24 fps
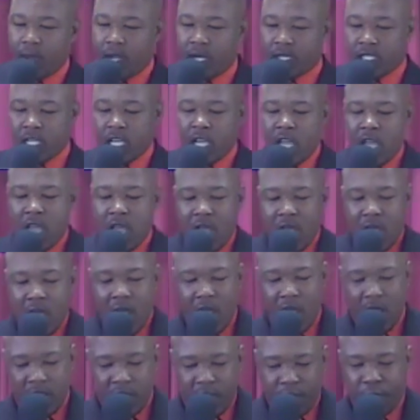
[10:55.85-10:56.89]
But
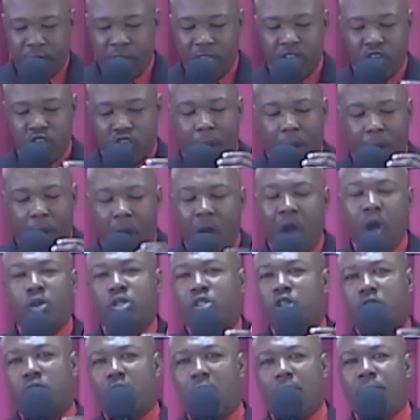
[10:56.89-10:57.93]
uh, if he is about
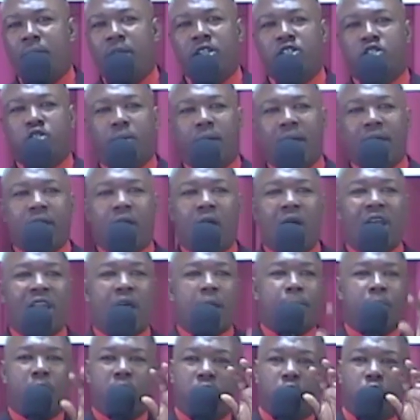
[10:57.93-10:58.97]
to come into my heart,
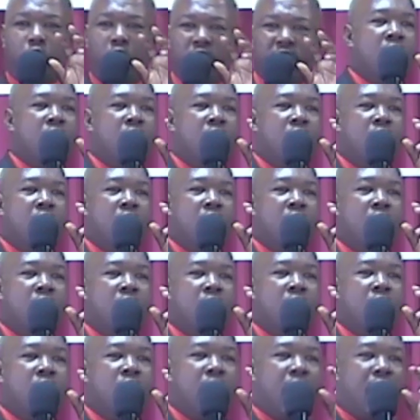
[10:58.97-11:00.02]
I'm going to continue
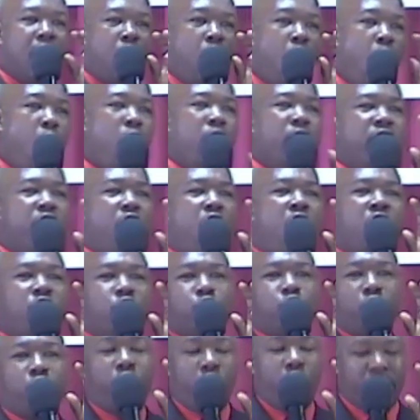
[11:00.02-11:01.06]
uh, holding on
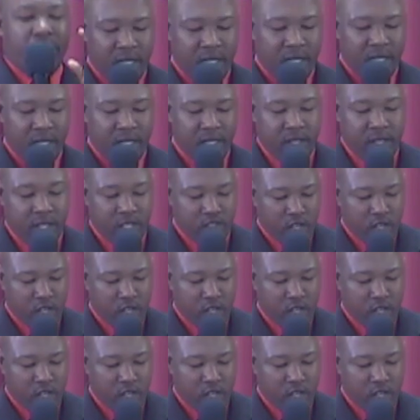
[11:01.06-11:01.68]
to those hurt, those